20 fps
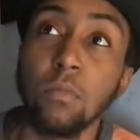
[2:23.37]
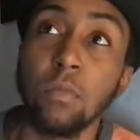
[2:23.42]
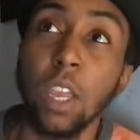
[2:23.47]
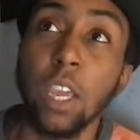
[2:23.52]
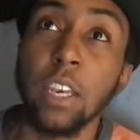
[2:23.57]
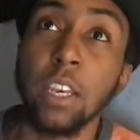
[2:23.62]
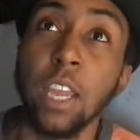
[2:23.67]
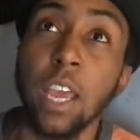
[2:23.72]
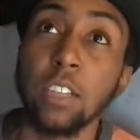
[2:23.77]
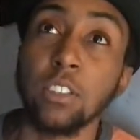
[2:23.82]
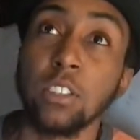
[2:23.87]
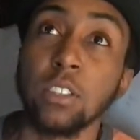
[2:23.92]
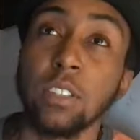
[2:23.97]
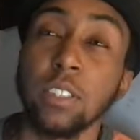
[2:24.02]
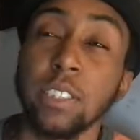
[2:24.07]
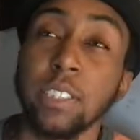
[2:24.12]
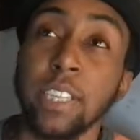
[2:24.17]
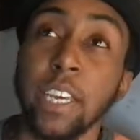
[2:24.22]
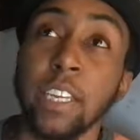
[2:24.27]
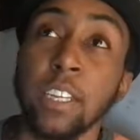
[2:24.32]
And not just the
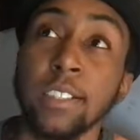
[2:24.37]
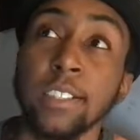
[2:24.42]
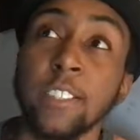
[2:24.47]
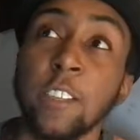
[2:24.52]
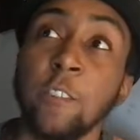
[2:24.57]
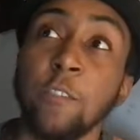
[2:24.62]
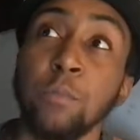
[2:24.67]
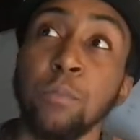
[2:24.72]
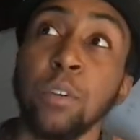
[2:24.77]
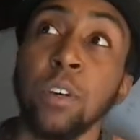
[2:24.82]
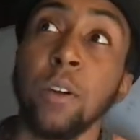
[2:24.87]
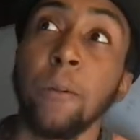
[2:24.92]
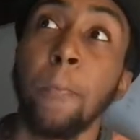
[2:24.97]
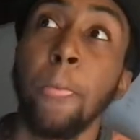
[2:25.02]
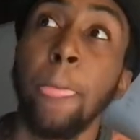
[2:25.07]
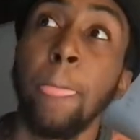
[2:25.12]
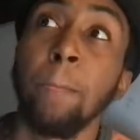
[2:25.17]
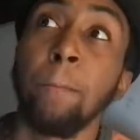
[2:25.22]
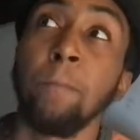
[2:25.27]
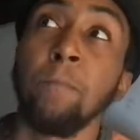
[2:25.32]
skate itself, but
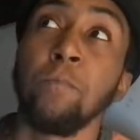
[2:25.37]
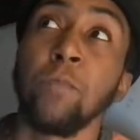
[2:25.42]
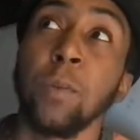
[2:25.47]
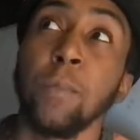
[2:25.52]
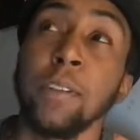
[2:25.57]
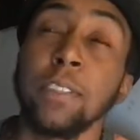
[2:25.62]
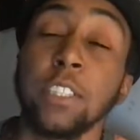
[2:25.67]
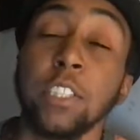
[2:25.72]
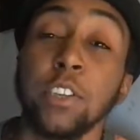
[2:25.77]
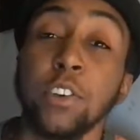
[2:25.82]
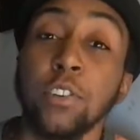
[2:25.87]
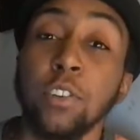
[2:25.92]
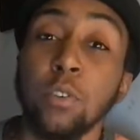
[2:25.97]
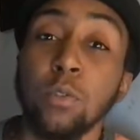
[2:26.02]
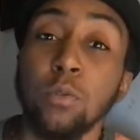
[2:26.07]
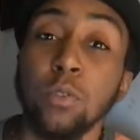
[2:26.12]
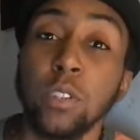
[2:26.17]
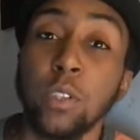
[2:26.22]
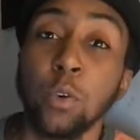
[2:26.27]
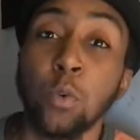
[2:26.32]
the
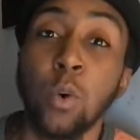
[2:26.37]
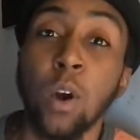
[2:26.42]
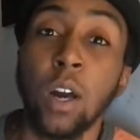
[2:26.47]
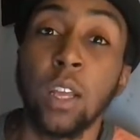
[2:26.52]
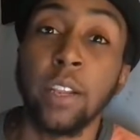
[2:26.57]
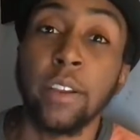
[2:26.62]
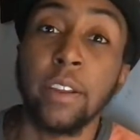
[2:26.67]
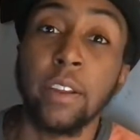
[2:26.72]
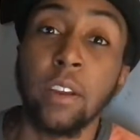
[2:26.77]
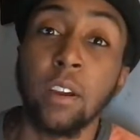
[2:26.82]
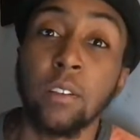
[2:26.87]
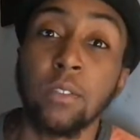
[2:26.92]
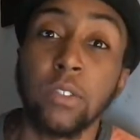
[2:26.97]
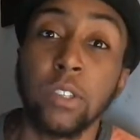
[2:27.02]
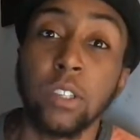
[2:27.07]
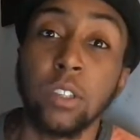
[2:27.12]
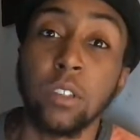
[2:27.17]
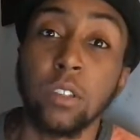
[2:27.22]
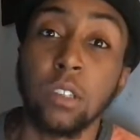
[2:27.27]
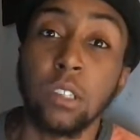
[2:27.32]
materials, the quality of
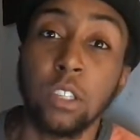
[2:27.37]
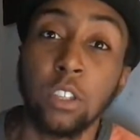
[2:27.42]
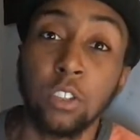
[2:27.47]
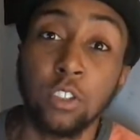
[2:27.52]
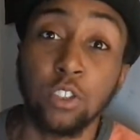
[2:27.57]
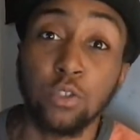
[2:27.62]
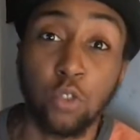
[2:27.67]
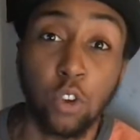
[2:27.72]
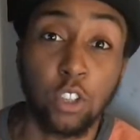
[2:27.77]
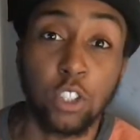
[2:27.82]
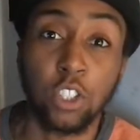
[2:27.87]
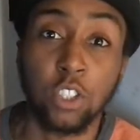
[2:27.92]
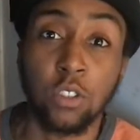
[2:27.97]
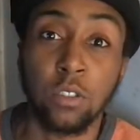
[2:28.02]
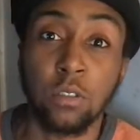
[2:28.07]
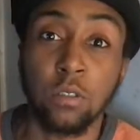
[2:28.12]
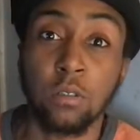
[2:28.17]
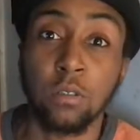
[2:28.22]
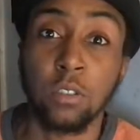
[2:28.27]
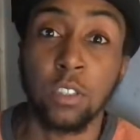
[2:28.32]
it, the
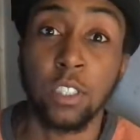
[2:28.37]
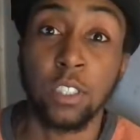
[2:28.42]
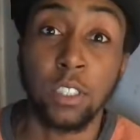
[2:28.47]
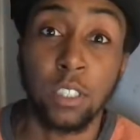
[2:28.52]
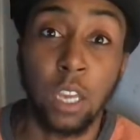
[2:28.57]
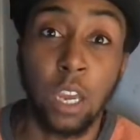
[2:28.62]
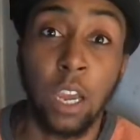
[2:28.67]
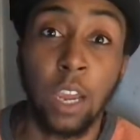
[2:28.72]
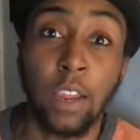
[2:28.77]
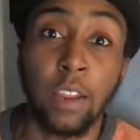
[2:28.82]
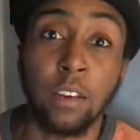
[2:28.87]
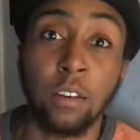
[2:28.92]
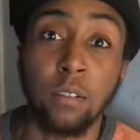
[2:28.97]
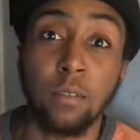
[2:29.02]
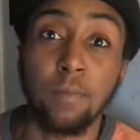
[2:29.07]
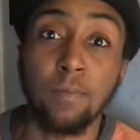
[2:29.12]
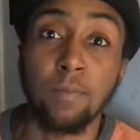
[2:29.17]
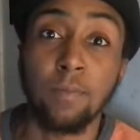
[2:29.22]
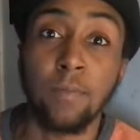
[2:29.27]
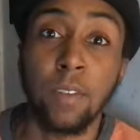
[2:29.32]
construction, the design,
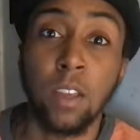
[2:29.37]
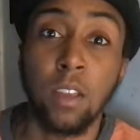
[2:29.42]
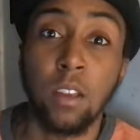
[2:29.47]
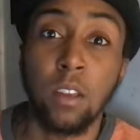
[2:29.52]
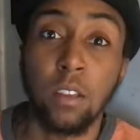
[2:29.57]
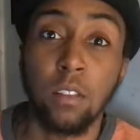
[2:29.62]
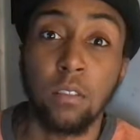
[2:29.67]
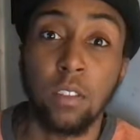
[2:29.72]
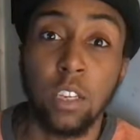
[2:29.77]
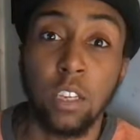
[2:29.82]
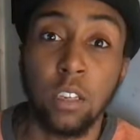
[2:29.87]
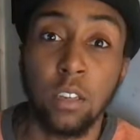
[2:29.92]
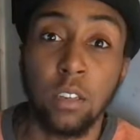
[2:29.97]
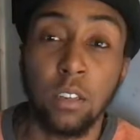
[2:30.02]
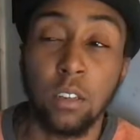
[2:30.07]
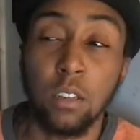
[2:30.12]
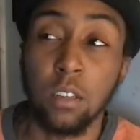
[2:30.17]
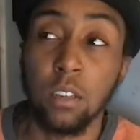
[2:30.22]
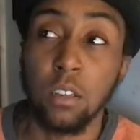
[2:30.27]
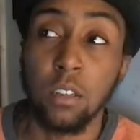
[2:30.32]

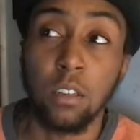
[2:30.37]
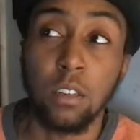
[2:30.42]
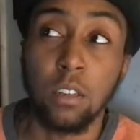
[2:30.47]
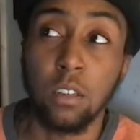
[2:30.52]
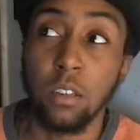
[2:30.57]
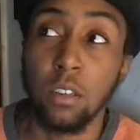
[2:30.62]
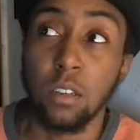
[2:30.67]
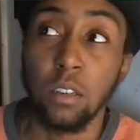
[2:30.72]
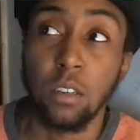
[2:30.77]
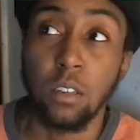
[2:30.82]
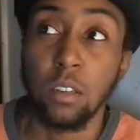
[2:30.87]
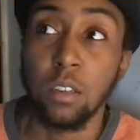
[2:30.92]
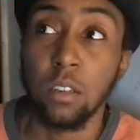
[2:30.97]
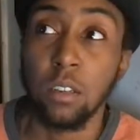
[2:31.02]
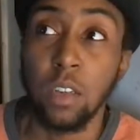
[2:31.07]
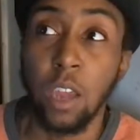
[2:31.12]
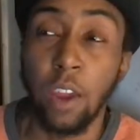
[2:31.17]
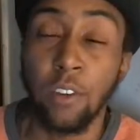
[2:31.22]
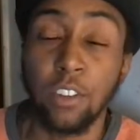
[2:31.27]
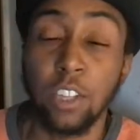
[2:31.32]
the
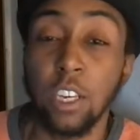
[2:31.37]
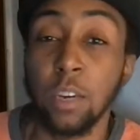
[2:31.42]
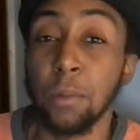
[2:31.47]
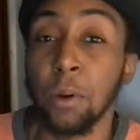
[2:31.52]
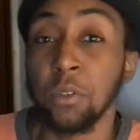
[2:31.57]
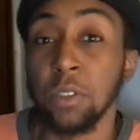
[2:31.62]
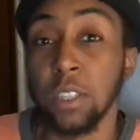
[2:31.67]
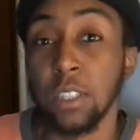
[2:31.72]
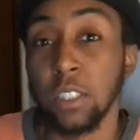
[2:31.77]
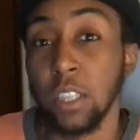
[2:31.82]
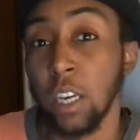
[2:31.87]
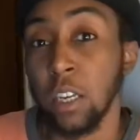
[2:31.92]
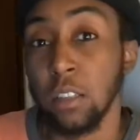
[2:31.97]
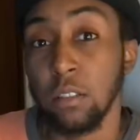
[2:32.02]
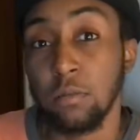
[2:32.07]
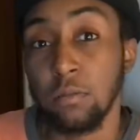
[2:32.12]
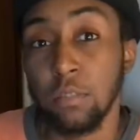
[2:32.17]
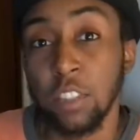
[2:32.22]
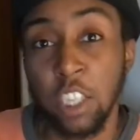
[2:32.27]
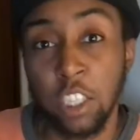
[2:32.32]
everything about the escape
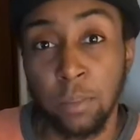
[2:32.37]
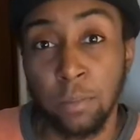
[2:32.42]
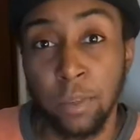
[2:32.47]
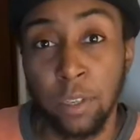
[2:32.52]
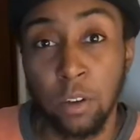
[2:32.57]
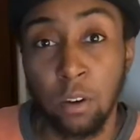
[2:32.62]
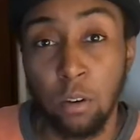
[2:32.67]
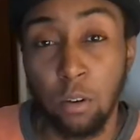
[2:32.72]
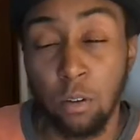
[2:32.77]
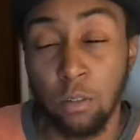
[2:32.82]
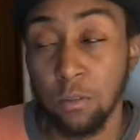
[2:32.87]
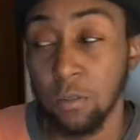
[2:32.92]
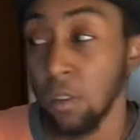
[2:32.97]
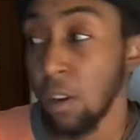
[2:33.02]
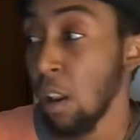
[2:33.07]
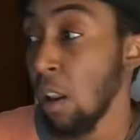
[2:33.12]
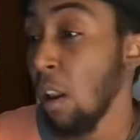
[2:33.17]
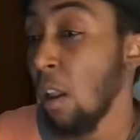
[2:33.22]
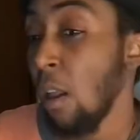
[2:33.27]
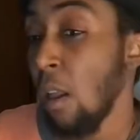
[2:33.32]
ticked me off.
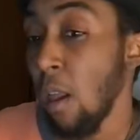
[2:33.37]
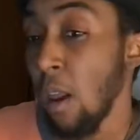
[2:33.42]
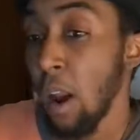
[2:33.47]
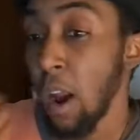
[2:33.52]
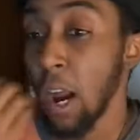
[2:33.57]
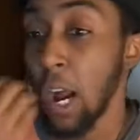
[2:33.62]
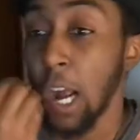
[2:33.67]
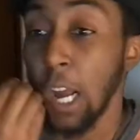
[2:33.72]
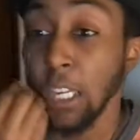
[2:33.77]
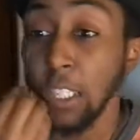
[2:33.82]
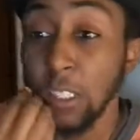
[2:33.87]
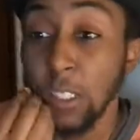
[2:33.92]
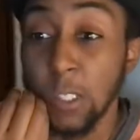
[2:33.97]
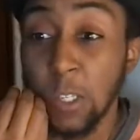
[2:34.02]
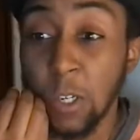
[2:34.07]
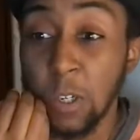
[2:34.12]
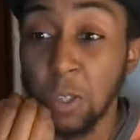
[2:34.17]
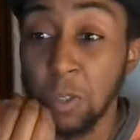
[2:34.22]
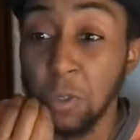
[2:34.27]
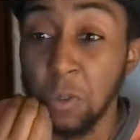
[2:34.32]
I can
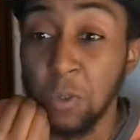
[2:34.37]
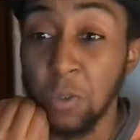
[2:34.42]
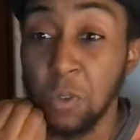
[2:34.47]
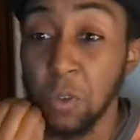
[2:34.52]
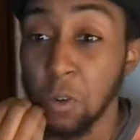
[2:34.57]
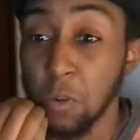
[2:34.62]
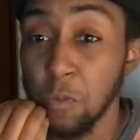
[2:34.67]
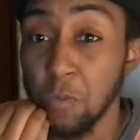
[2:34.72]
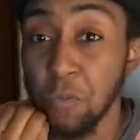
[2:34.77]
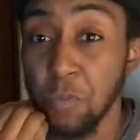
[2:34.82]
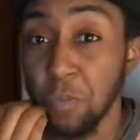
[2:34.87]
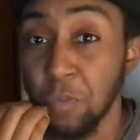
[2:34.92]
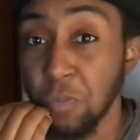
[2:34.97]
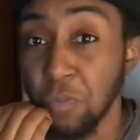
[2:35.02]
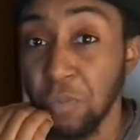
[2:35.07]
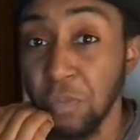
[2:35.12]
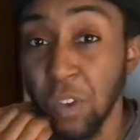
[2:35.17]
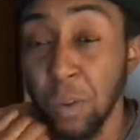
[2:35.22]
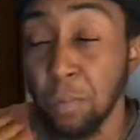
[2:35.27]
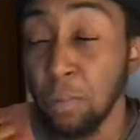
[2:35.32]
go
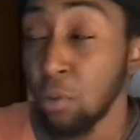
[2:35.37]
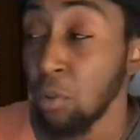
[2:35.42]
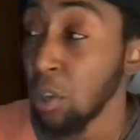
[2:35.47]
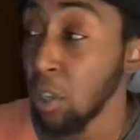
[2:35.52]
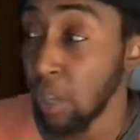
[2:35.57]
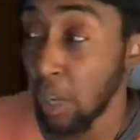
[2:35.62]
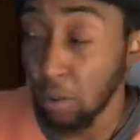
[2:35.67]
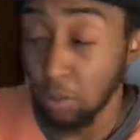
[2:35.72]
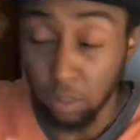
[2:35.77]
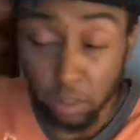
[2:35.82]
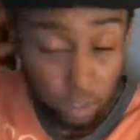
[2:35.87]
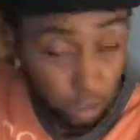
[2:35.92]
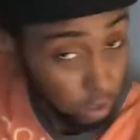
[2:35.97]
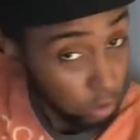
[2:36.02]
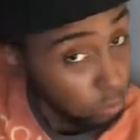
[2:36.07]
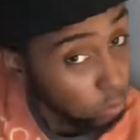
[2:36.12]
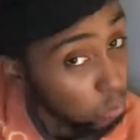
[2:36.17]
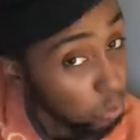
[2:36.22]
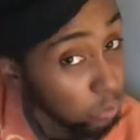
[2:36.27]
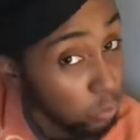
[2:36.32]
and pull it out the
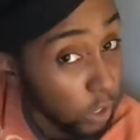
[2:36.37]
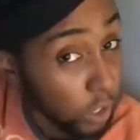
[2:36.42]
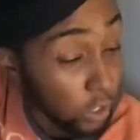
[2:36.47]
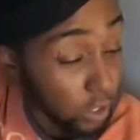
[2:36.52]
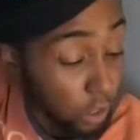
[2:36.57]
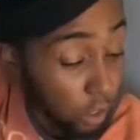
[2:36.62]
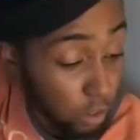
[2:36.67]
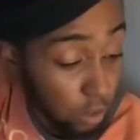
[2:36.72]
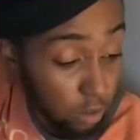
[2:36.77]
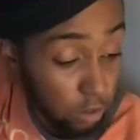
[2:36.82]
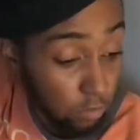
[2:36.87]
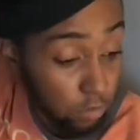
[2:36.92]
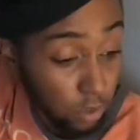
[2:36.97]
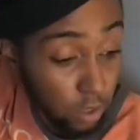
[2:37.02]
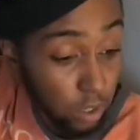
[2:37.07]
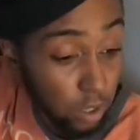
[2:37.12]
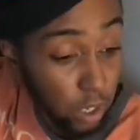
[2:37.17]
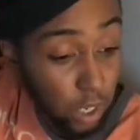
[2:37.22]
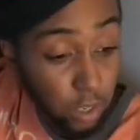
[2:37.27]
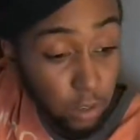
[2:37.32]
sunroom right now,
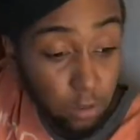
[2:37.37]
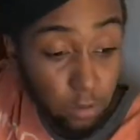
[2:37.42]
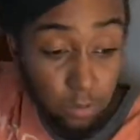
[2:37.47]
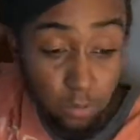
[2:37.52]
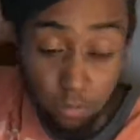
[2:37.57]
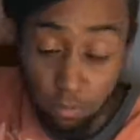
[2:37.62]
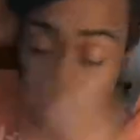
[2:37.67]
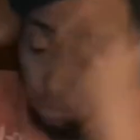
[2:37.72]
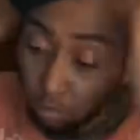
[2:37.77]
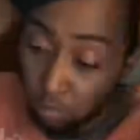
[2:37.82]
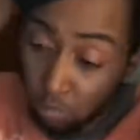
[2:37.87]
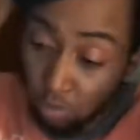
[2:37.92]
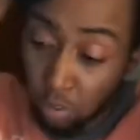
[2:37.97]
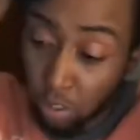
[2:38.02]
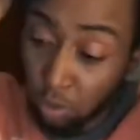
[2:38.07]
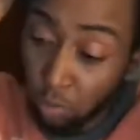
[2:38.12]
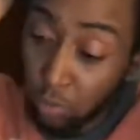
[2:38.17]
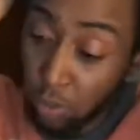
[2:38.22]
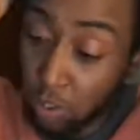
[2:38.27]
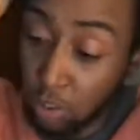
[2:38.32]
but I don't I
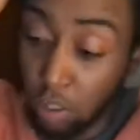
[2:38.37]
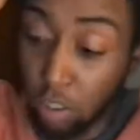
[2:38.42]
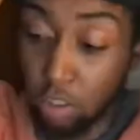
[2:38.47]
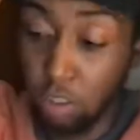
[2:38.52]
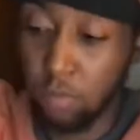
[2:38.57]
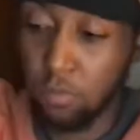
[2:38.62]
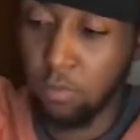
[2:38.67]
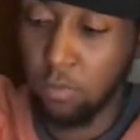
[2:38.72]
don't want to touch them.